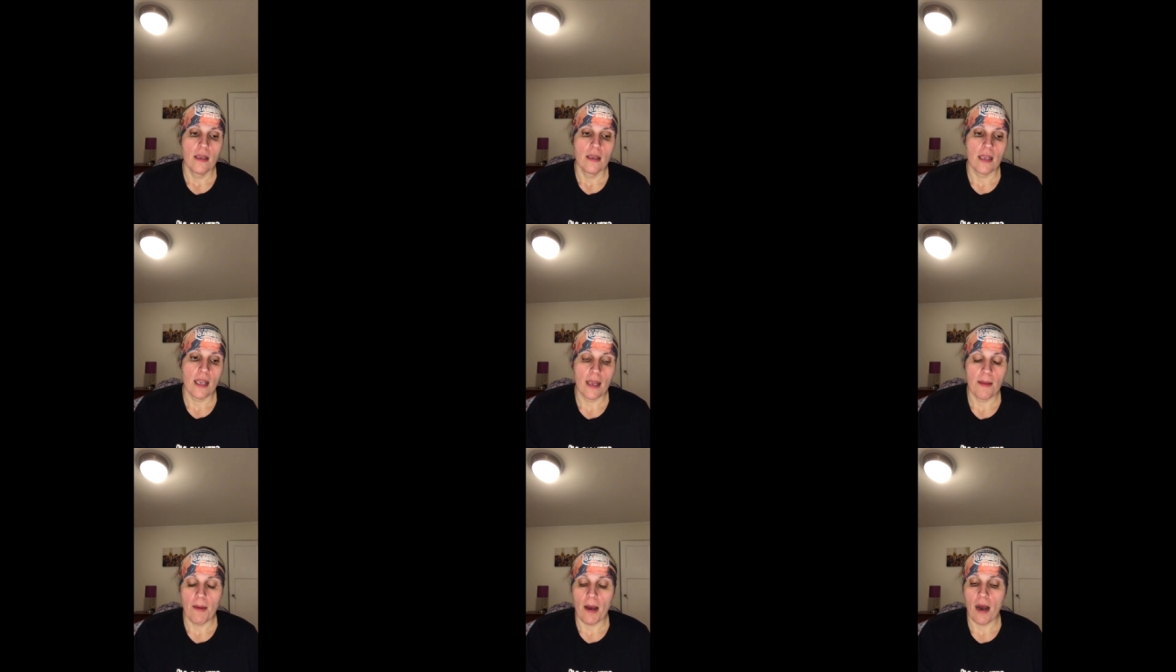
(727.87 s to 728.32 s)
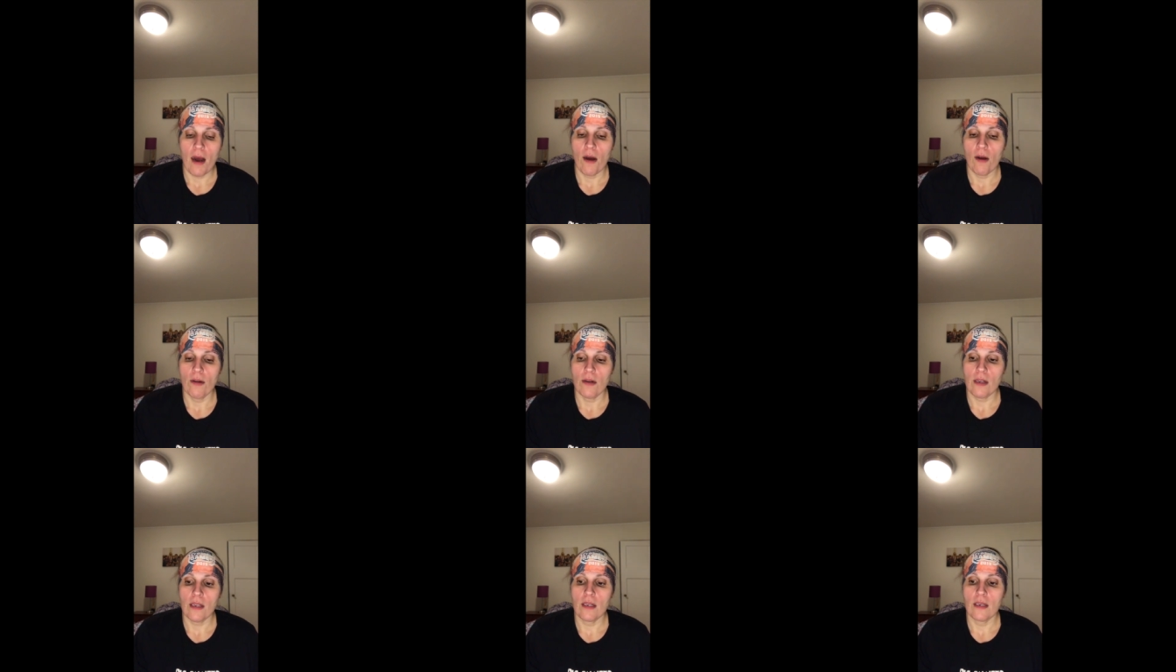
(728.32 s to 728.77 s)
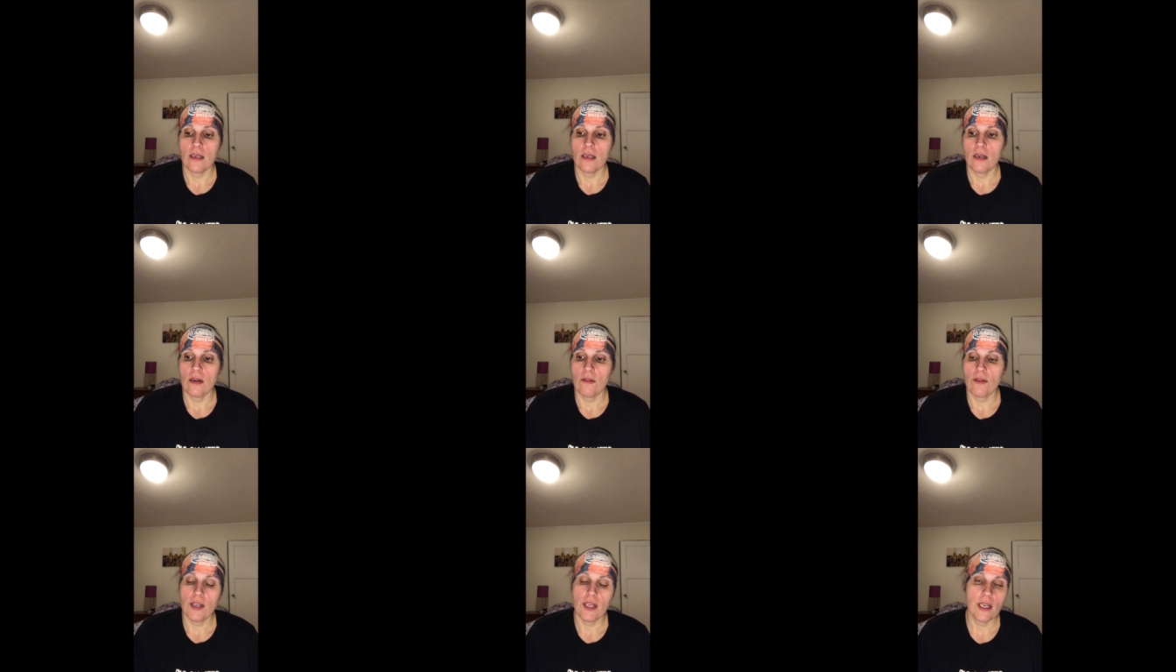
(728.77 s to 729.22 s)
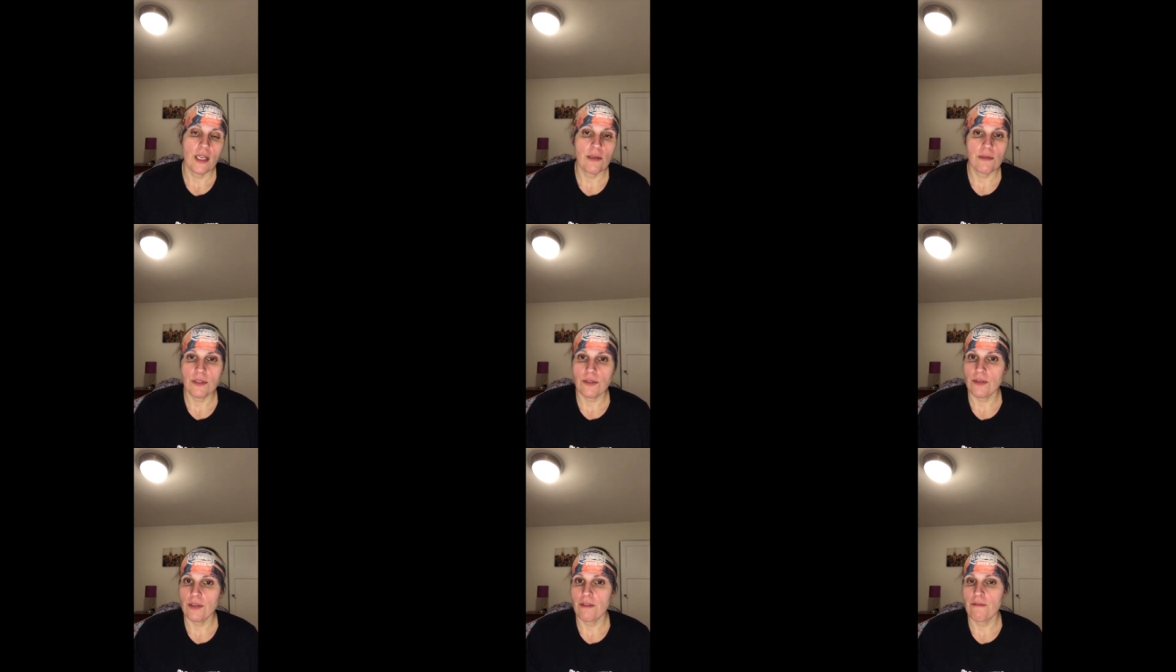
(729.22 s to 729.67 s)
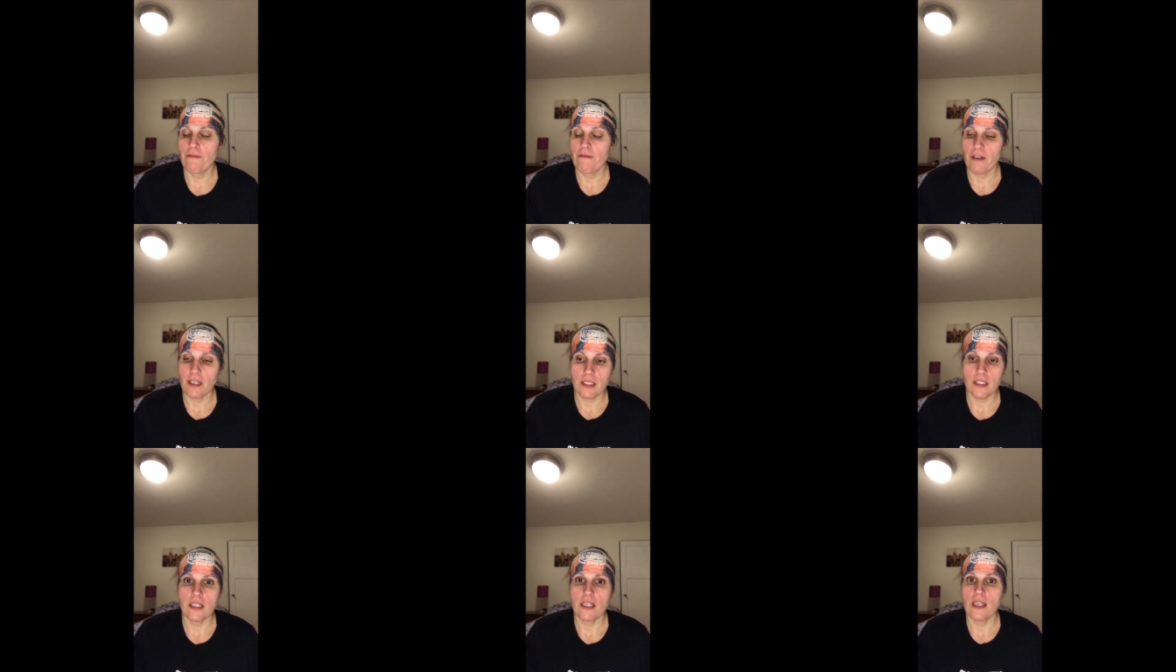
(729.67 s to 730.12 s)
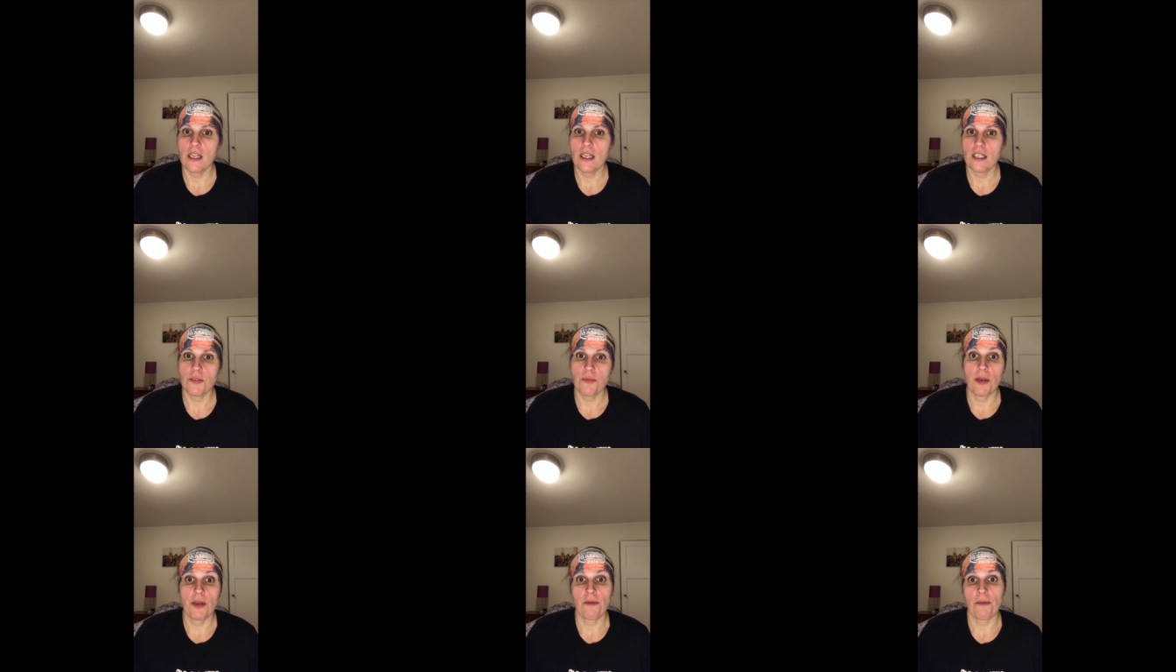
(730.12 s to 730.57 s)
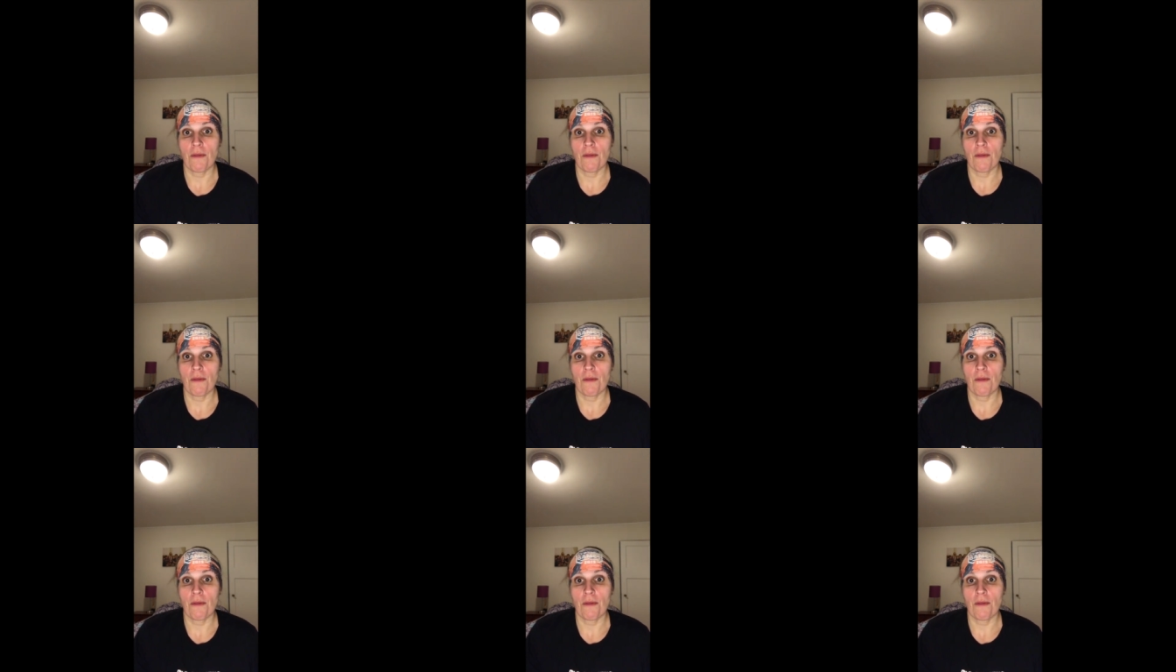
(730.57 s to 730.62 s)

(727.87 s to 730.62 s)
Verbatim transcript: came out and you know kitty was really fussy because we